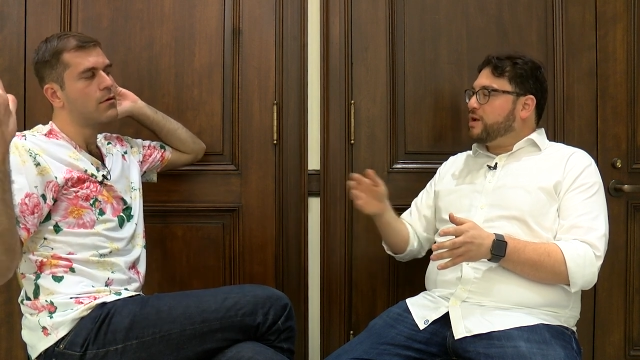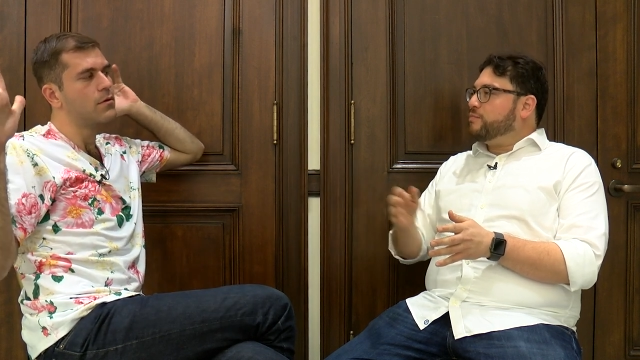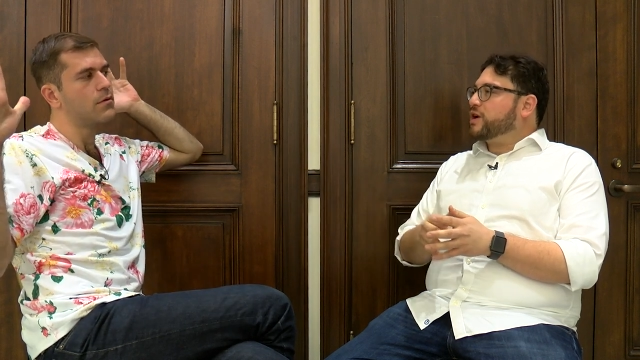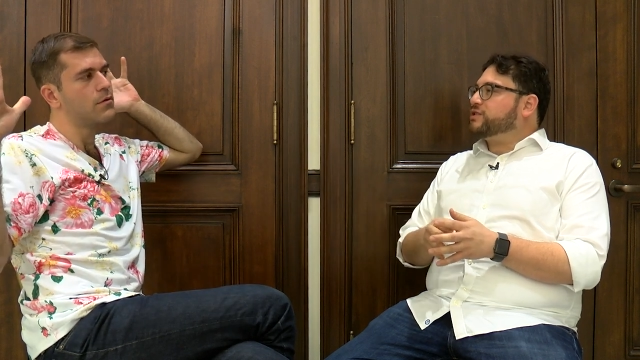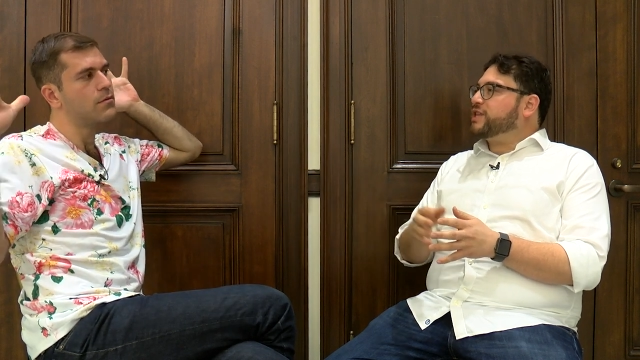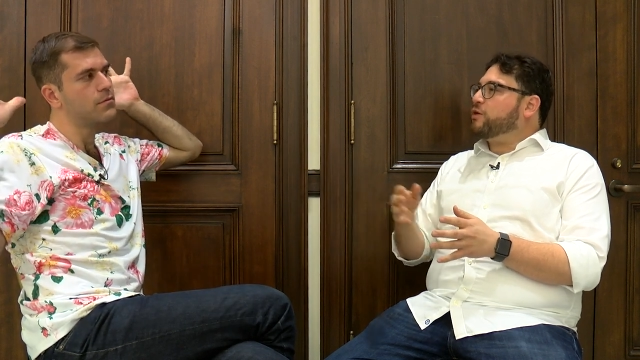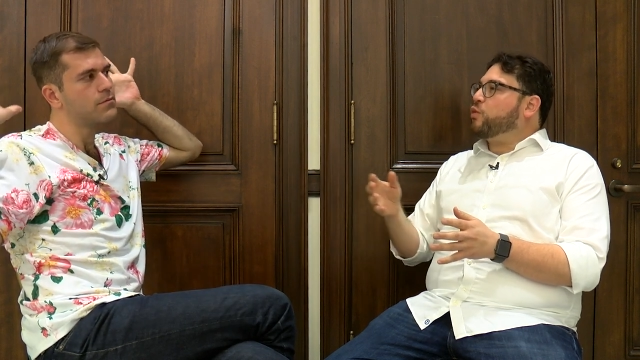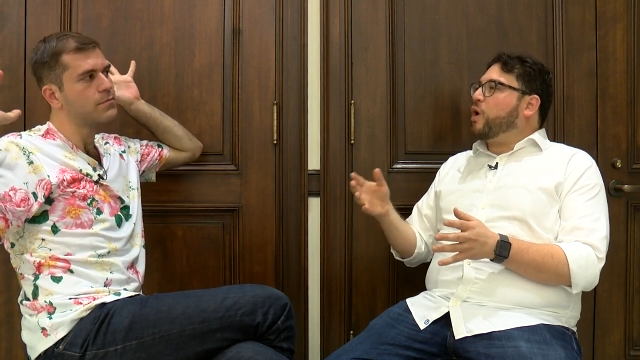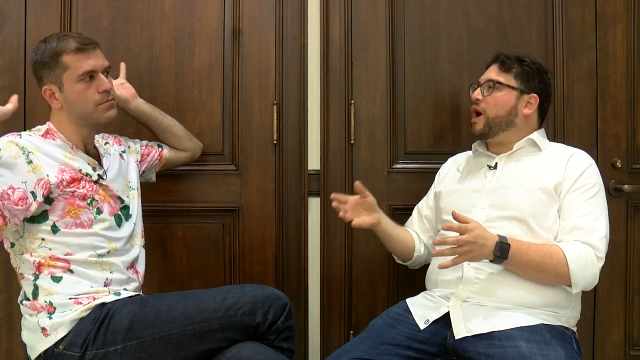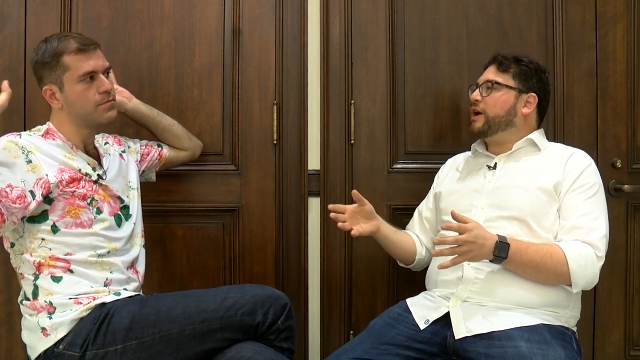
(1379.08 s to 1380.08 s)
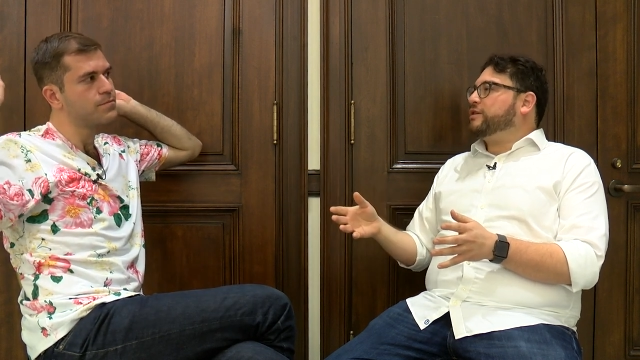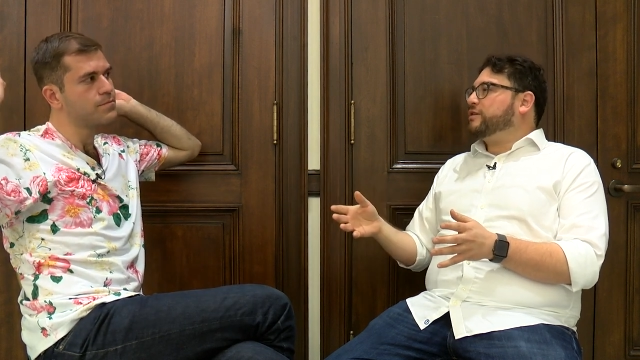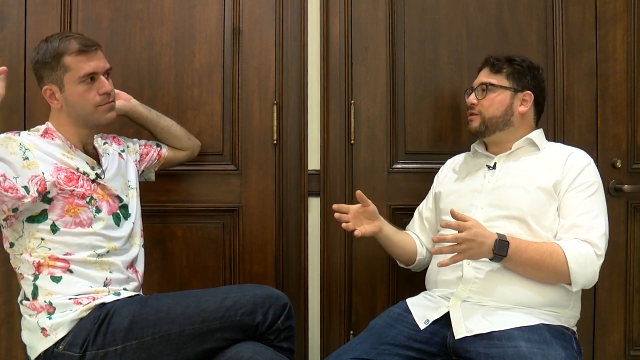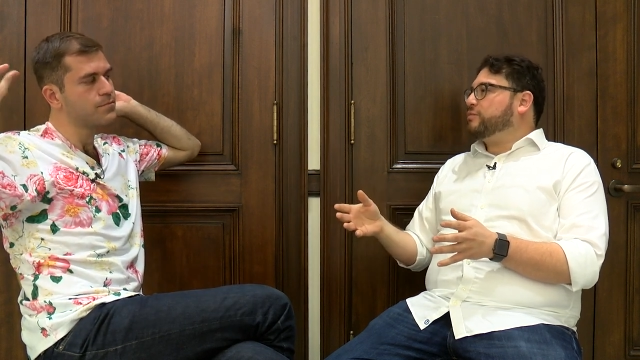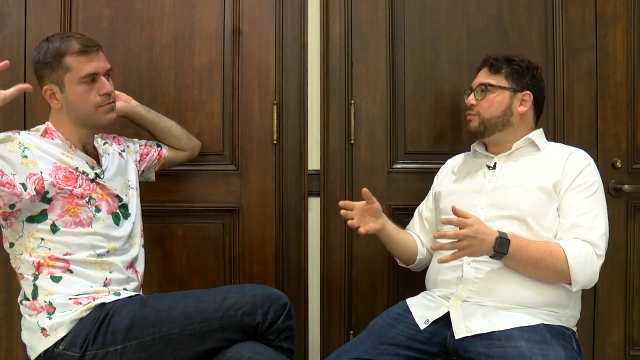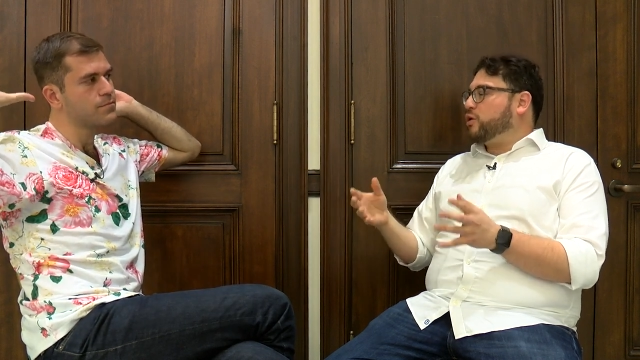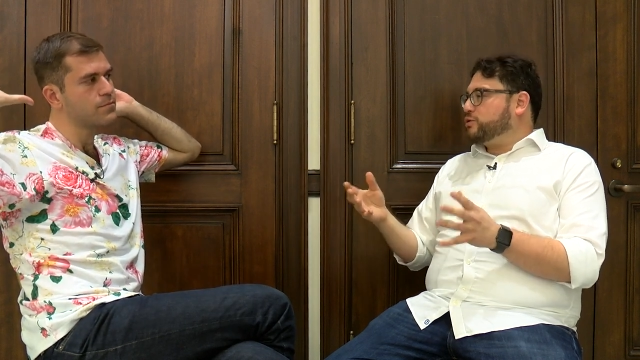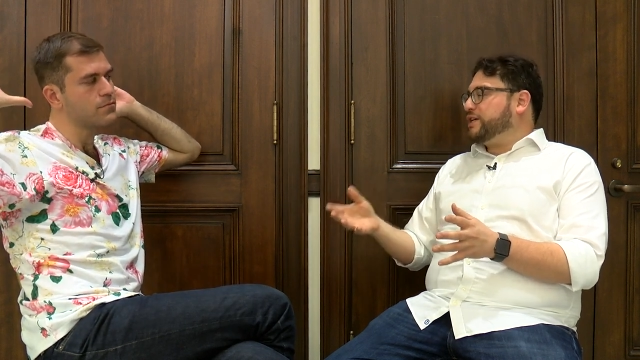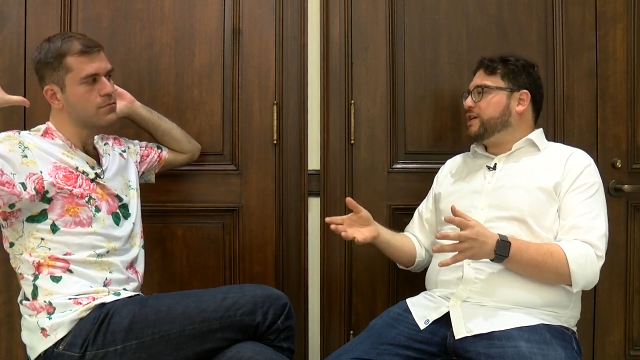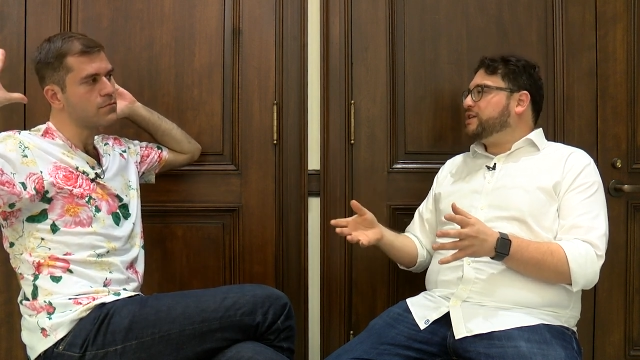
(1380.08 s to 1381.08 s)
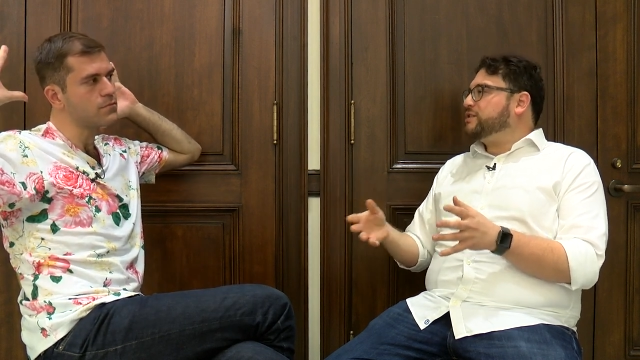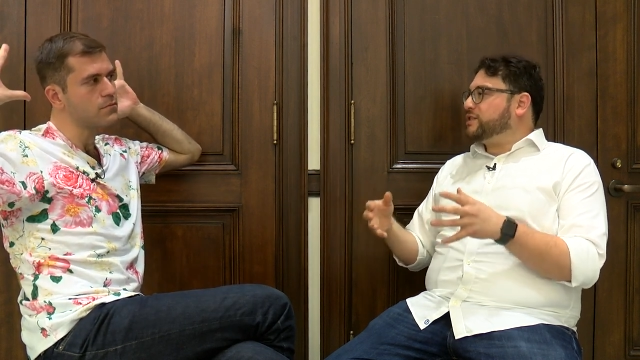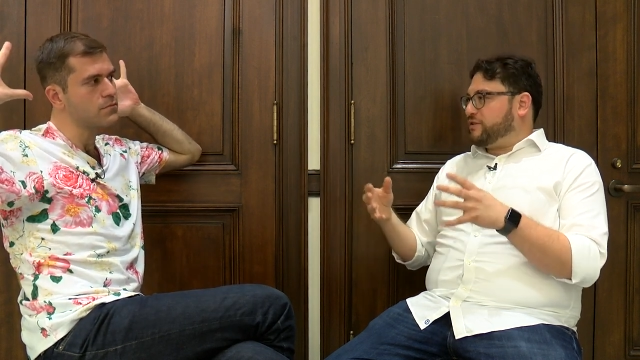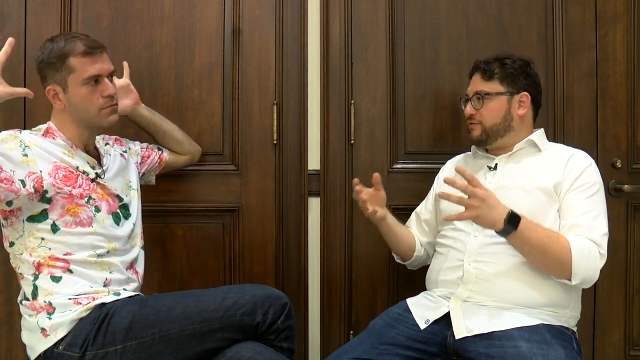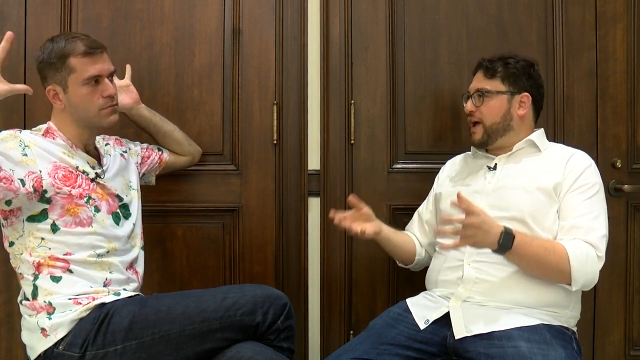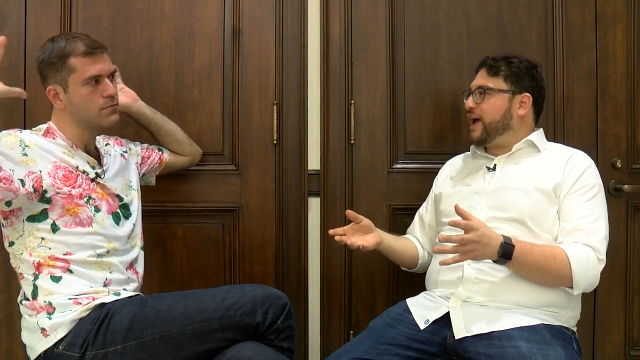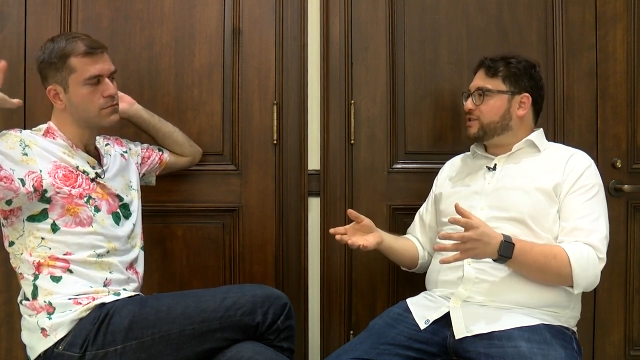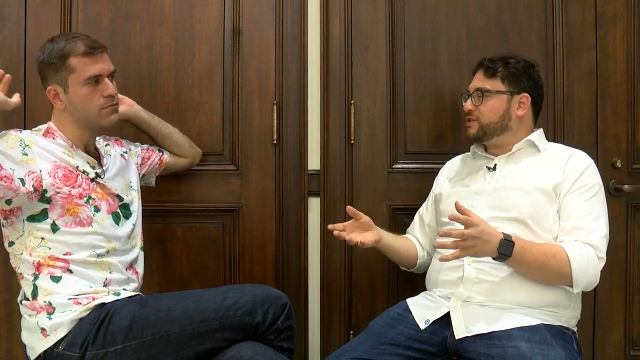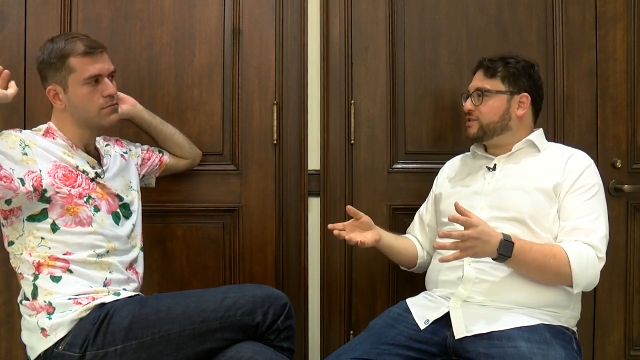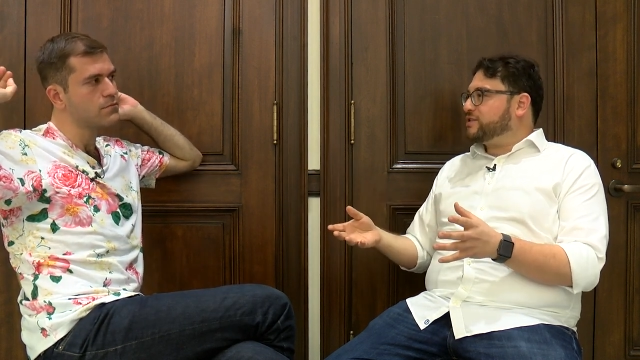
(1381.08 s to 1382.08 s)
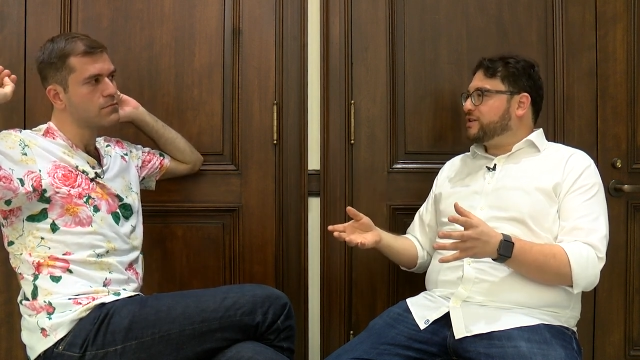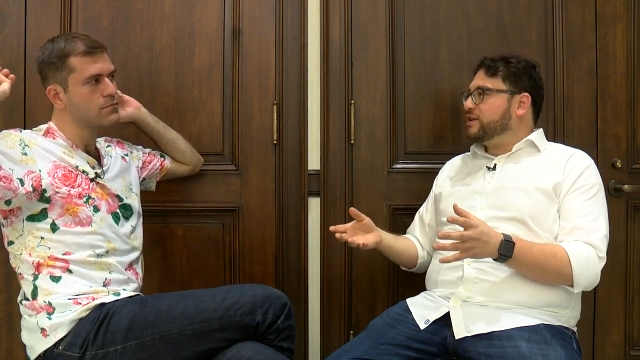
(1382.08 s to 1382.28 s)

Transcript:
Speaker 1: Because they want proteins and fats